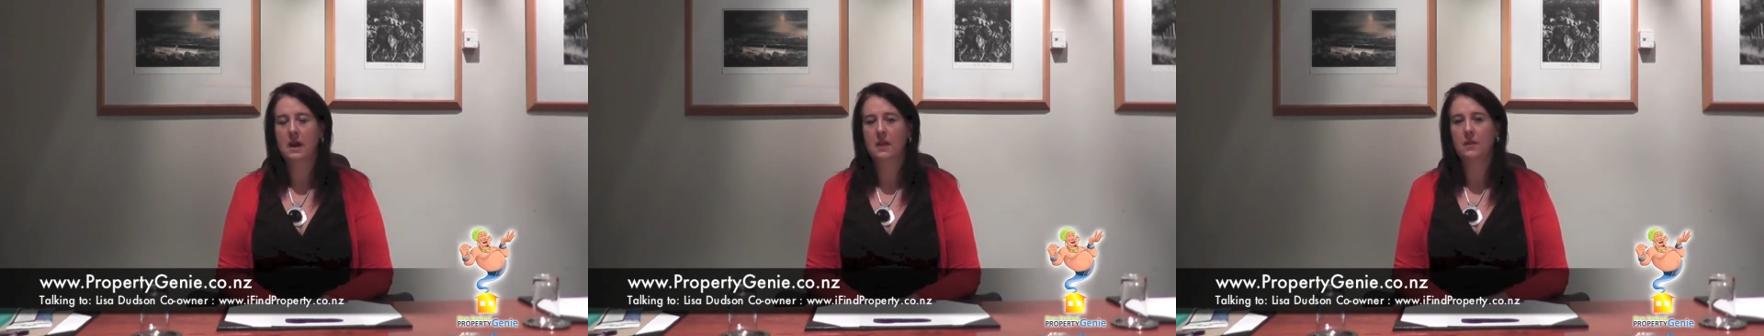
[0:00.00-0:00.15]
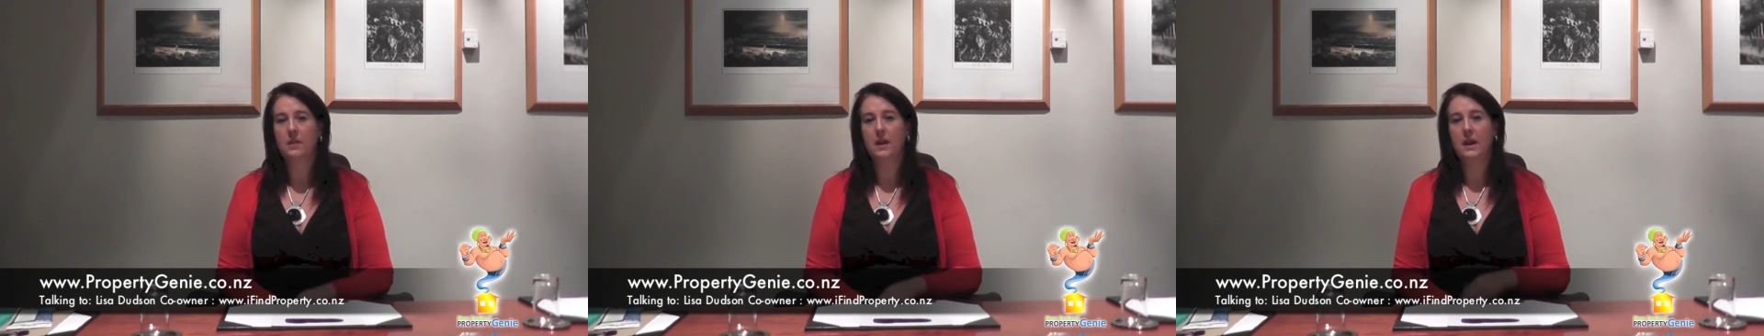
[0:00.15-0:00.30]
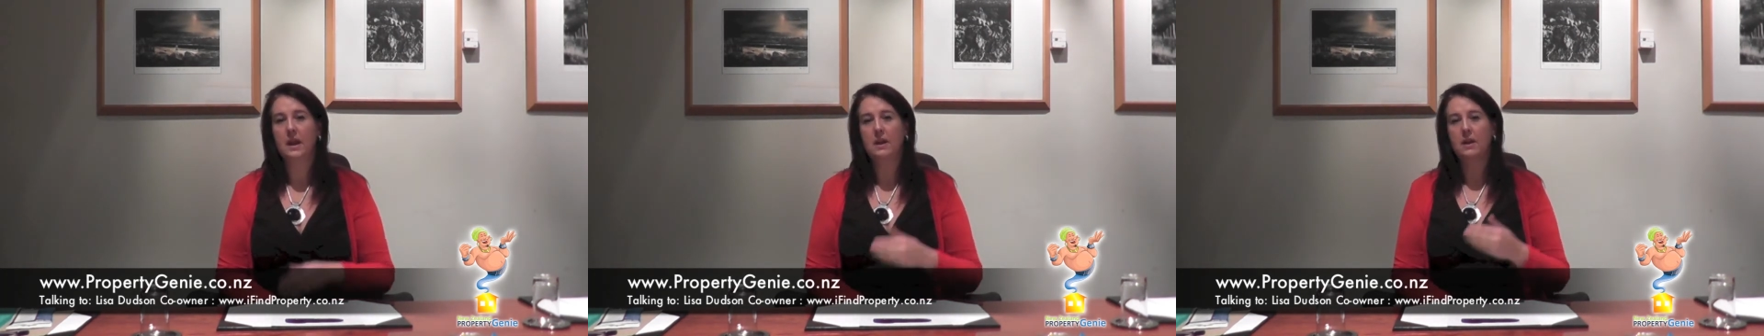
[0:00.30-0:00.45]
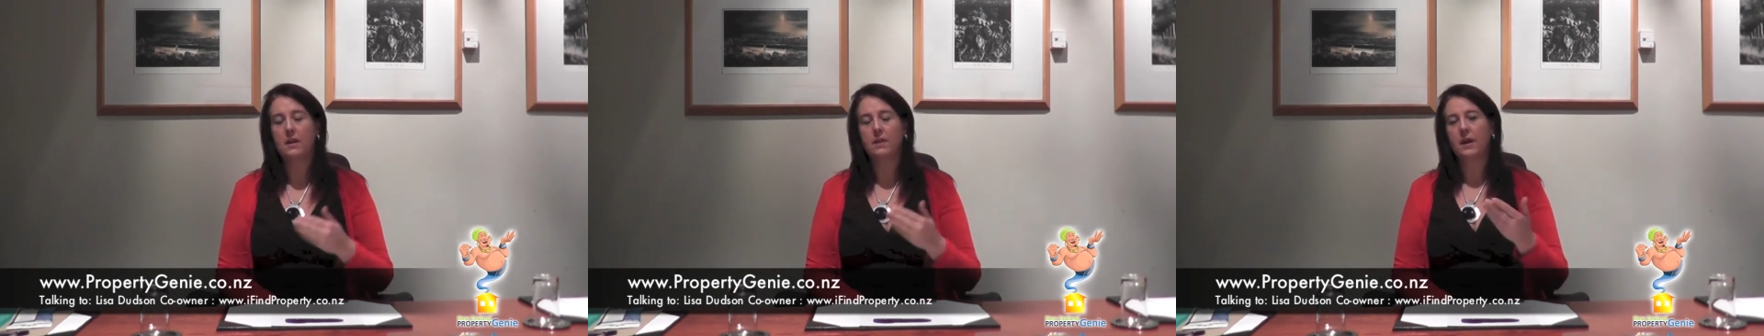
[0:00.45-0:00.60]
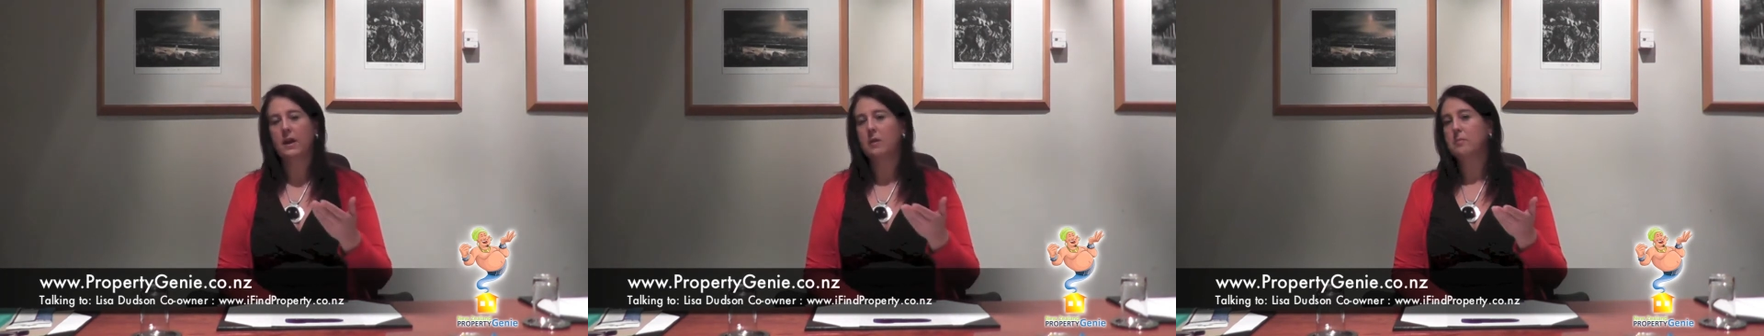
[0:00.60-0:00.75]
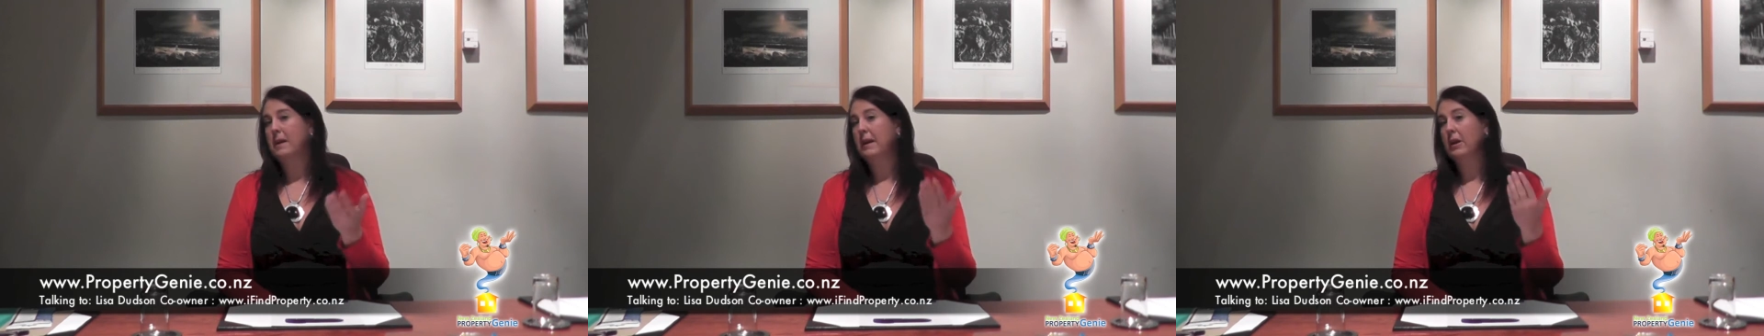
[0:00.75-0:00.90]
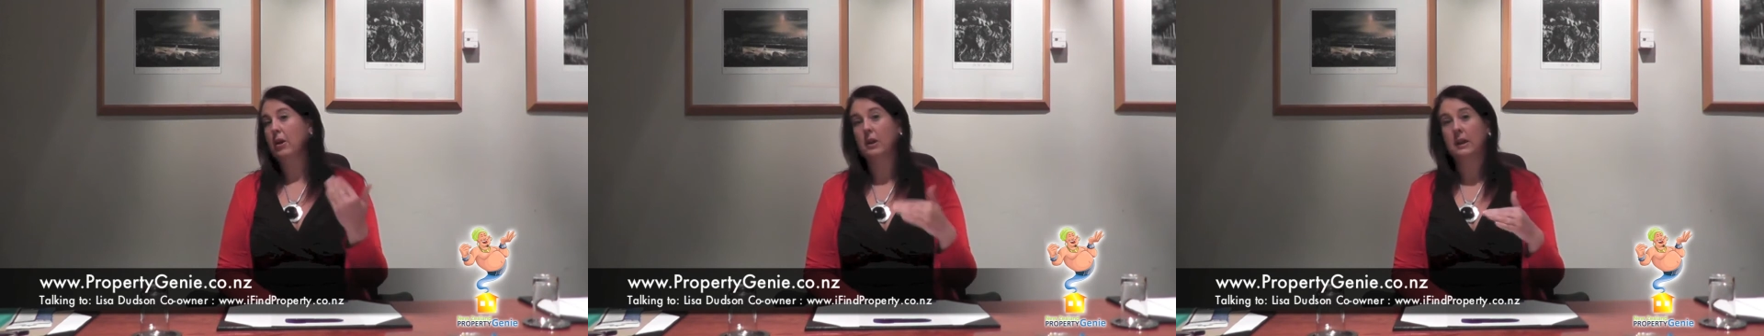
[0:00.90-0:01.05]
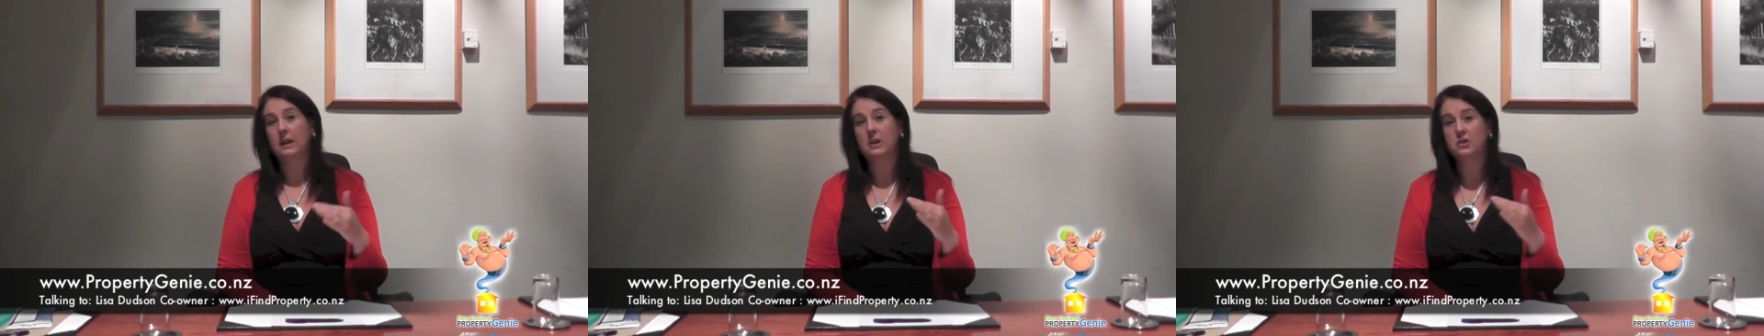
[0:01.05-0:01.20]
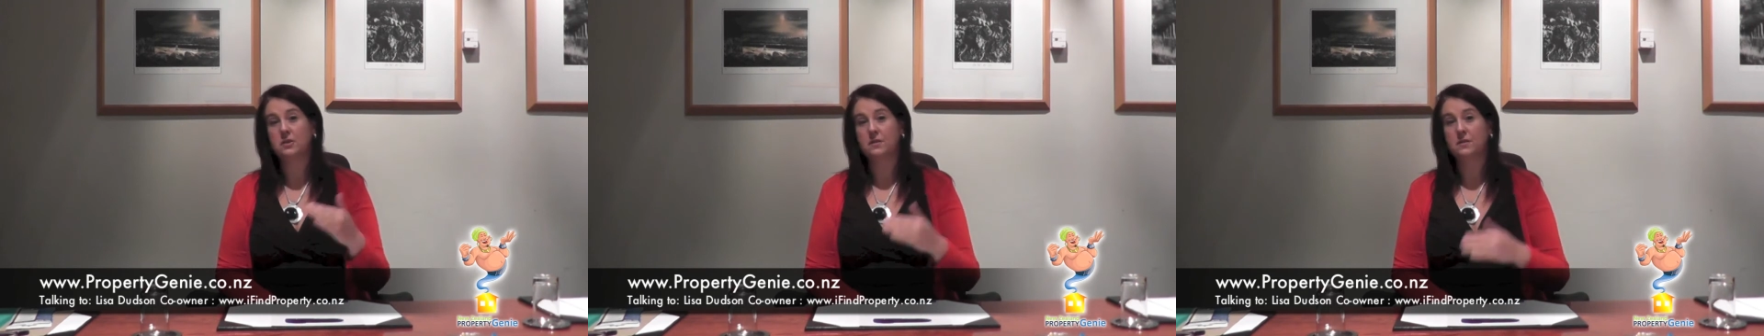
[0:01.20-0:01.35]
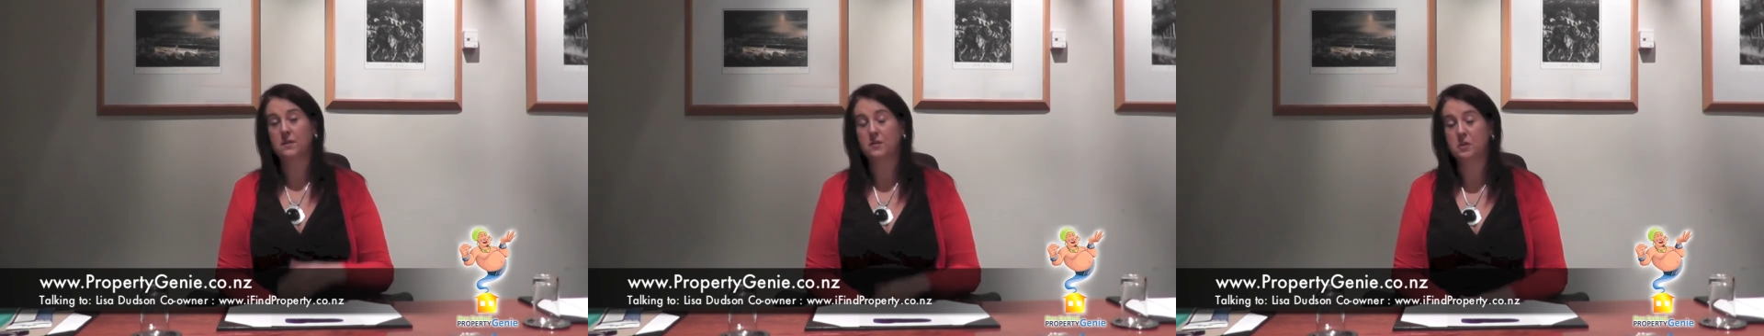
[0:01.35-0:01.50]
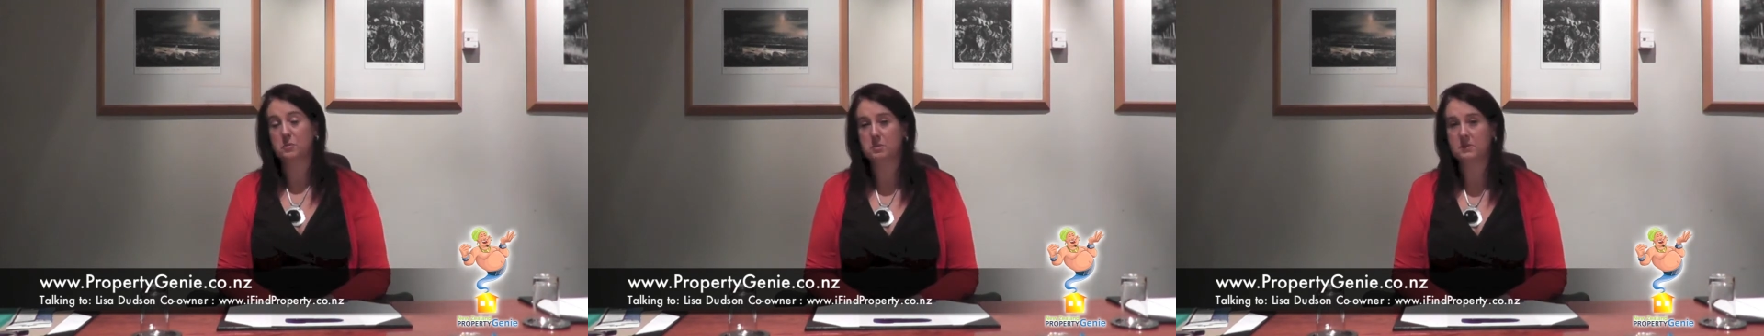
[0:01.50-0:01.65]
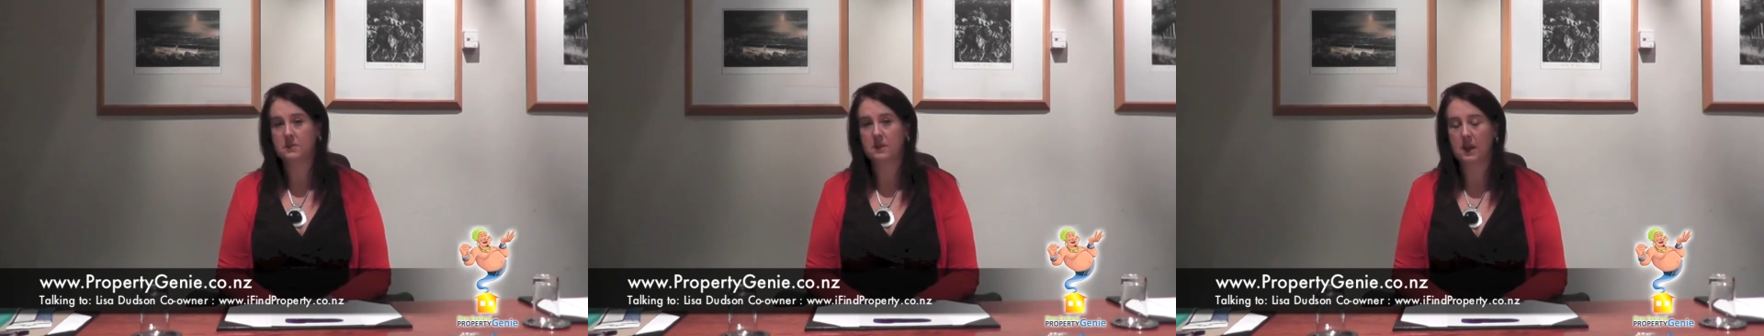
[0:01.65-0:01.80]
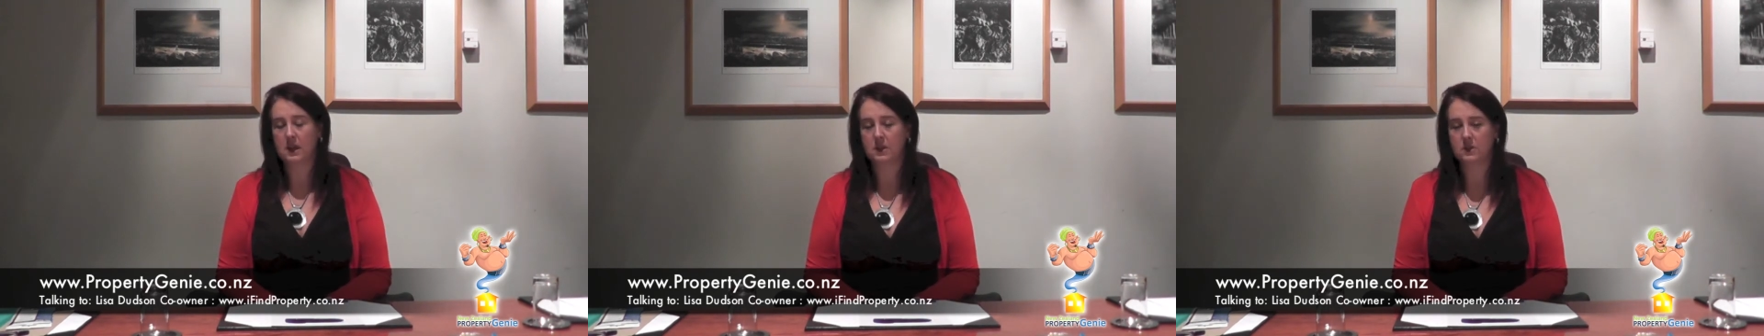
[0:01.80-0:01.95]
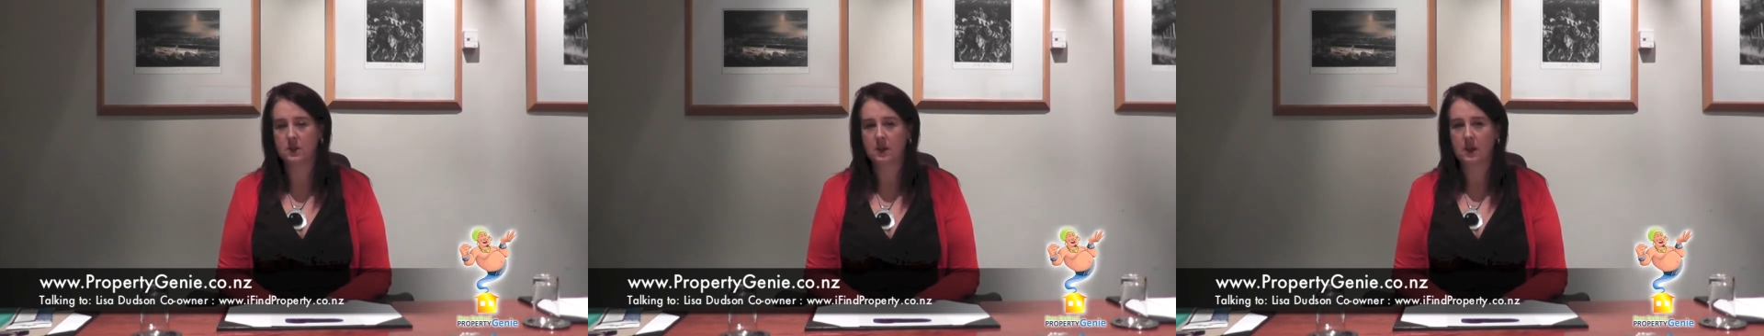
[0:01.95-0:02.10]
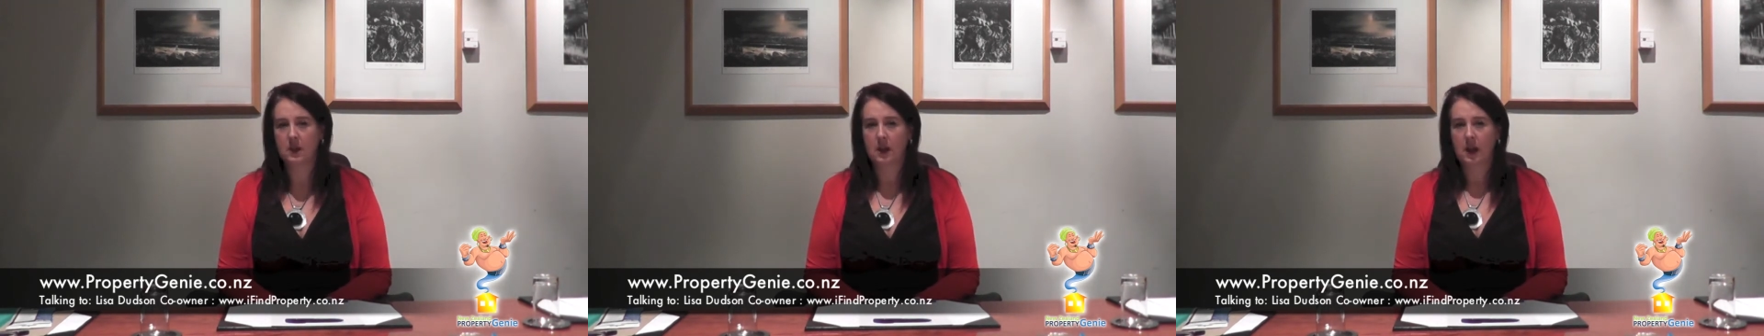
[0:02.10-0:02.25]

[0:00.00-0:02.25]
then they may only lend you 50%.